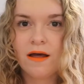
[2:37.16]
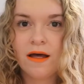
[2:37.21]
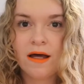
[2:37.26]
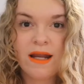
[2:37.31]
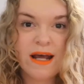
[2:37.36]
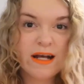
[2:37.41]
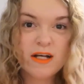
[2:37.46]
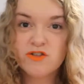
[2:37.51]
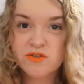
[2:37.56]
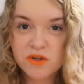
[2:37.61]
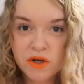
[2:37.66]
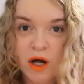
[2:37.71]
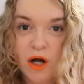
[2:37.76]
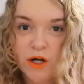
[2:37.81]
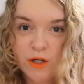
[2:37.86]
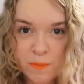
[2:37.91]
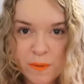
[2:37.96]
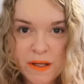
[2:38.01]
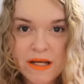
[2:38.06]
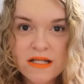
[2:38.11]
an extra
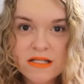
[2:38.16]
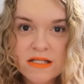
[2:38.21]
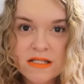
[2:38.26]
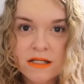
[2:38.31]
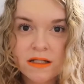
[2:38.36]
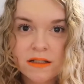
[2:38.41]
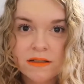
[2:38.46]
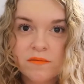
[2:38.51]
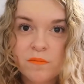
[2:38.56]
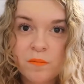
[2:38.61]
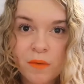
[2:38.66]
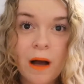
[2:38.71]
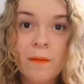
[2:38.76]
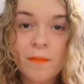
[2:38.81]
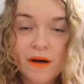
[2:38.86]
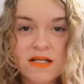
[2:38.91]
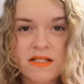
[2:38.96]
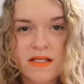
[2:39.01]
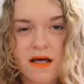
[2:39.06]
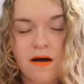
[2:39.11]
large pizza by
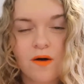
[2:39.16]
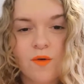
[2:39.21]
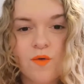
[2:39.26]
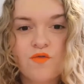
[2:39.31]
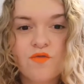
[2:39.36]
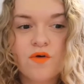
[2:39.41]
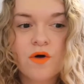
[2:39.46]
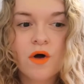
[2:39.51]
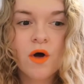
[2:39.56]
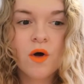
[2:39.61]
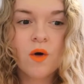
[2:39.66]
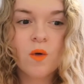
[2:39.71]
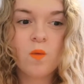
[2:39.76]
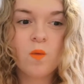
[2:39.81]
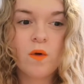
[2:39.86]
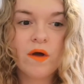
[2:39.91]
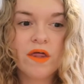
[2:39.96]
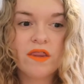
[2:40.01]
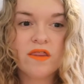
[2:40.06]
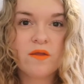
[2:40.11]
myself
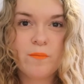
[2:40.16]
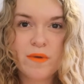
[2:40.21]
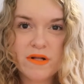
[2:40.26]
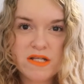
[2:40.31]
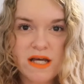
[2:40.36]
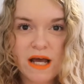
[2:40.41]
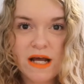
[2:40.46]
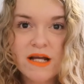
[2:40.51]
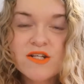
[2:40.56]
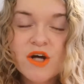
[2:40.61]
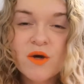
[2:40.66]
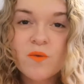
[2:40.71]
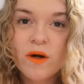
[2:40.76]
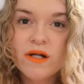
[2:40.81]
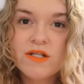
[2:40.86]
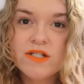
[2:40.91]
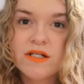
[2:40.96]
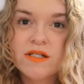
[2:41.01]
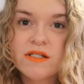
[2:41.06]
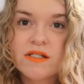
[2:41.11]
with potato
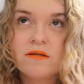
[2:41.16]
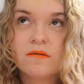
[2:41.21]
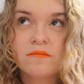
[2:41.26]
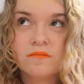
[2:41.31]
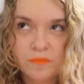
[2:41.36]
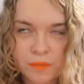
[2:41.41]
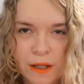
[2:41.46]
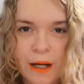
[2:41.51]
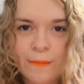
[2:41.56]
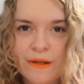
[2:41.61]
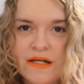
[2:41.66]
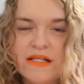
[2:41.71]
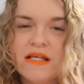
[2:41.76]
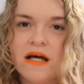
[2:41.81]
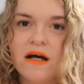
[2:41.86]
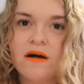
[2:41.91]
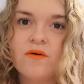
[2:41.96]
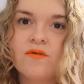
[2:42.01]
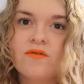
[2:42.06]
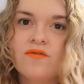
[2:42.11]
wedges by
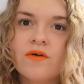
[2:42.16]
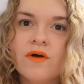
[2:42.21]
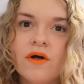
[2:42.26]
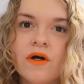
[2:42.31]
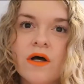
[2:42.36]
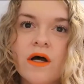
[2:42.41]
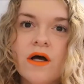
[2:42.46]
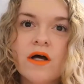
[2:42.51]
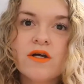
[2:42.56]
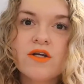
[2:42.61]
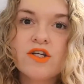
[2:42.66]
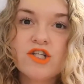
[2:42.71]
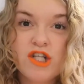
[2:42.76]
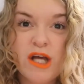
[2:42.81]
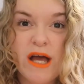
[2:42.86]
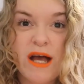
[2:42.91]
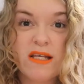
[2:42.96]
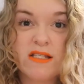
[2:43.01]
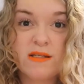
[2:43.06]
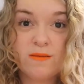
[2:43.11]
myself,
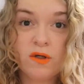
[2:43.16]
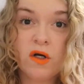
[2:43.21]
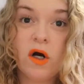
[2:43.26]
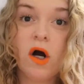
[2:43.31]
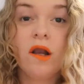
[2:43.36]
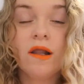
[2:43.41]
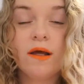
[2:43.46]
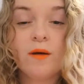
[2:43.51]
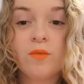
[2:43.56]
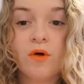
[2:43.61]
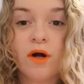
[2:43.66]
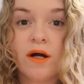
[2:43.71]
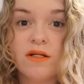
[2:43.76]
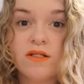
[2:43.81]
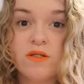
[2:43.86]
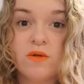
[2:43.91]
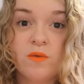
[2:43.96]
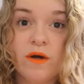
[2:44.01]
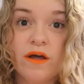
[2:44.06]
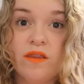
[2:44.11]
share some garlic
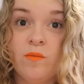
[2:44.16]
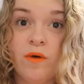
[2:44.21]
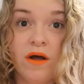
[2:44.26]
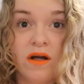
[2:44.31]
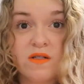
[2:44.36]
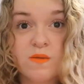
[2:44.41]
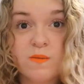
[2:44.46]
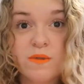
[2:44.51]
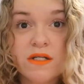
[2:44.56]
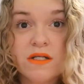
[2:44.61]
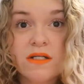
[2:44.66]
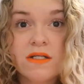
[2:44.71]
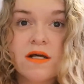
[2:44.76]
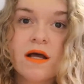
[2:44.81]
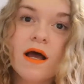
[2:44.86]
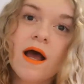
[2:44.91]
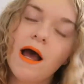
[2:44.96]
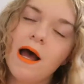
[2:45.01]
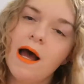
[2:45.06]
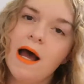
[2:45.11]
bread with my husband,
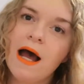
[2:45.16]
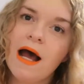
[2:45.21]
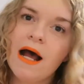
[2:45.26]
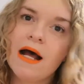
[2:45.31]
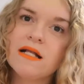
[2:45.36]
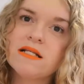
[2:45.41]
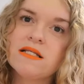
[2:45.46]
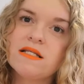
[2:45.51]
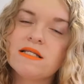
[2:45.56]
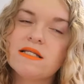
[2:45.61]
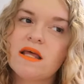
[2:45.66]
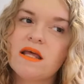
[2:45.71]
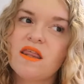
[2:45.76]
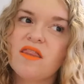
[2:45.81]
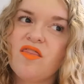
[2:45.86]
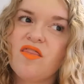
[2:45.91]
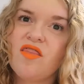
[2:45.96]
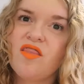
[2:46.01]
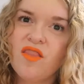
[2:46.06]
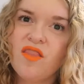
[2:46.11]
and
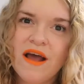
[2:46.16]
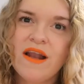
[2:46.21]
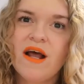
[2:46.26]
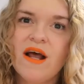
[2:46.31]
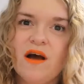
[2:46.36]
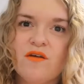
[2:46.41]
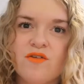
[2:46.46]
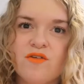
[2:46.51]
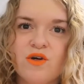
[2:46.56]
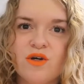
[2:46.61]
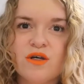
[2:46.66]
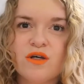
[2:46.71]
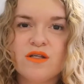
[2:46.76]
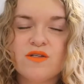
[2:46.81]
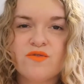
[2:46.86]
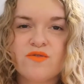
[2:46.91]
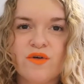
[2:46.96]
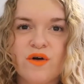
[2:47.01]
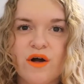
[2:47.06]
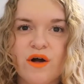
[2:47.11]
then have
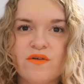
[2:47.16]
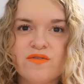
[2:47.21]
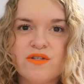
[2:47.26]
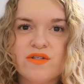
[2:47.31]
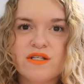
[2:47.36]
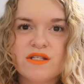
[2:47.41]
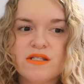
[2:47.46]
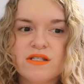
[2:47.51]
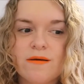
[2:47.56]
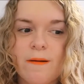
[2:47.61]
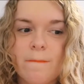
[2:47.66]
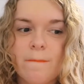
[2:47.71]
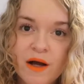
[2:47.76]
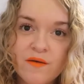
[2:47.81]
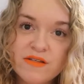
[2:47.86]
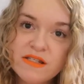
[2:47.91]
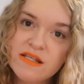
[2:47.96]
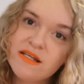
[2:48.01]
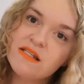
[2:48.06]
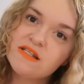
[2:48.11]
cookies for afters.
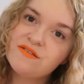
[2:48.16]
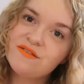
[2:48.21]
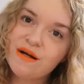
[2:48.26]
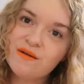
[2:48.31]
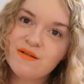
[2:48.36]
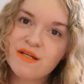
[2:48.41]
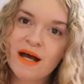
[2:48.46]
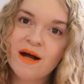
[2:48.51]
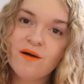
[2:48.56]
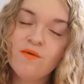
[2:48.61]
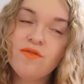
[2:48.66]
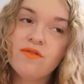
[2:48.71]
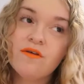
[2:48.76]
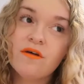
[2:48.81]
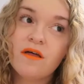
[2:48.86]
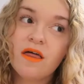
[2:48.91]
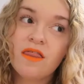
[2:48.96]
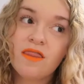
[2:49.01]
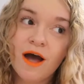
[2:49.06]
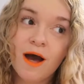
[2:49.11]
I've since found out
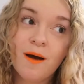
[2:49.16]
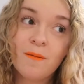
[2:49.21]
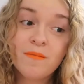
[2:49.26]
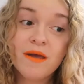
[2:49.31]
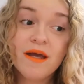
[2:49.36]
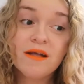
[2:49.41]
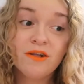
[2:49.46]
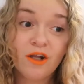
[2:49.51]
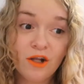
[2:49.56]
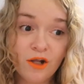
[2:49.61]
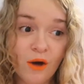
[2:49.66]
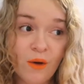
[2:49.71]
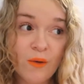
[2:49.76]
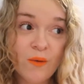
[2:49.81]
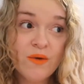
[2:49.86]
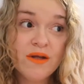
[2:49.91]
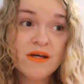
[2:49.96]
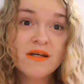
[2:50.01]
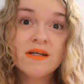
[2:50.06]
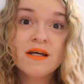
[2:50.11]
that that meal
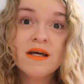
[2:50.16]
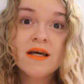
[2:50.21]
alone